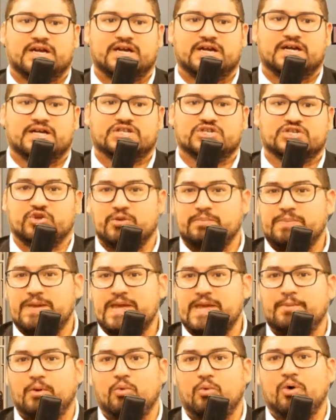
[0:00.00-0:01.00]
so the
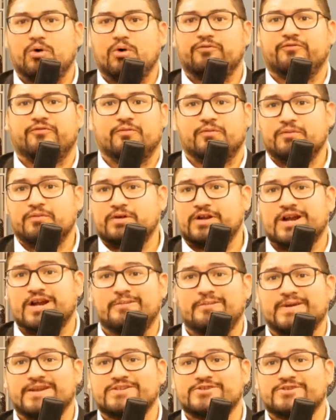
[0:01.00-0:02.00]
people won't
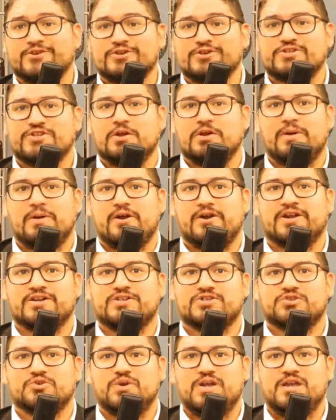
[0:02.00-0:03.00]
come and search the American
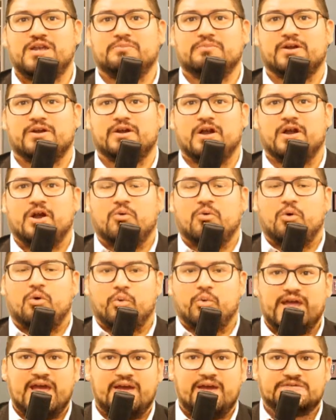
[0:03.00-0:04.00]
dream. What
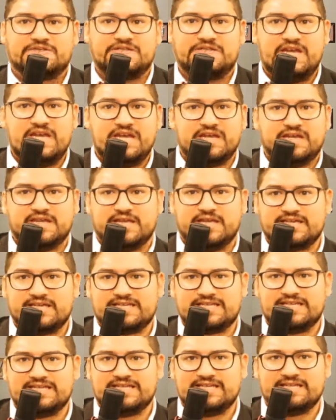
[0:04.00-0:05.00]
we have seen in
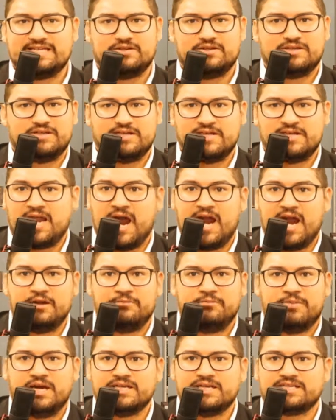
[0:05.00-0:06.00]
this 9
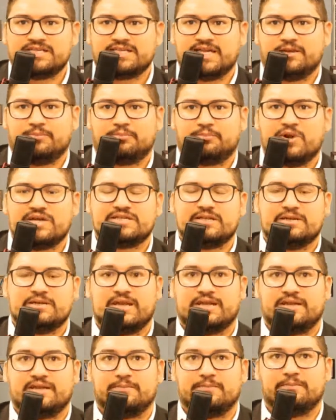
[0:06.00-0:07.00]
months that
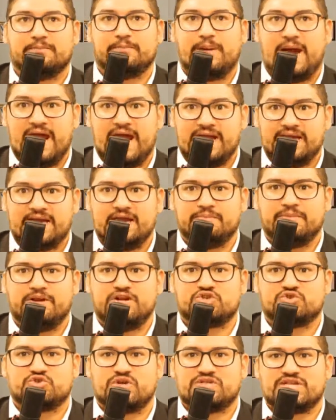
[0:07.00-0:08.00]
that Biden
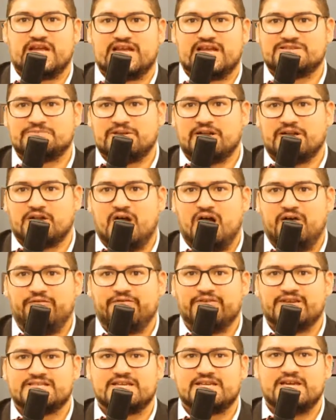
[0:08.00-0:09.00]
administration has been in
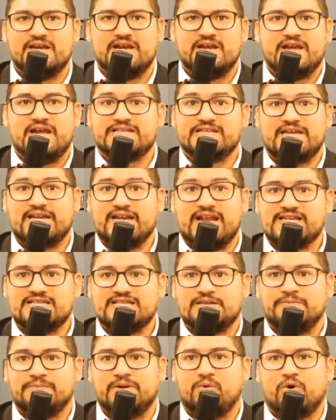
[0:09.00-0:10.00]
office is that it
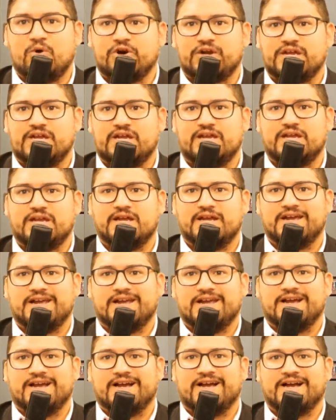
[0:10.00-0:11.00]
hasn't been working.
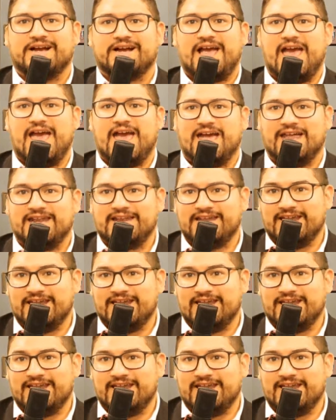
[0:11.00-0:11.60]
And